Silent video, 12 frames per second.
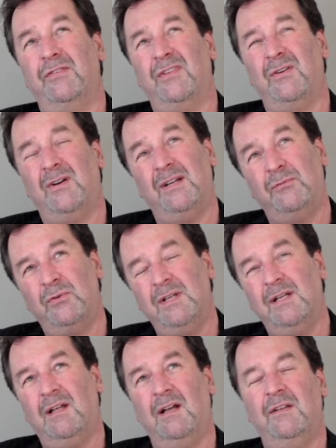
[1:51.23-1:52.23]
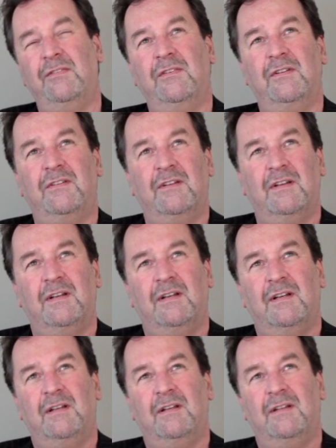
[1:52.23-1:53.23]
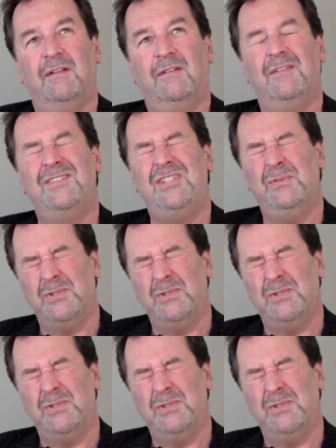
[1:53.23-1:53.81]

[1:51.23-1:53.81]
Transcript: So I realised that she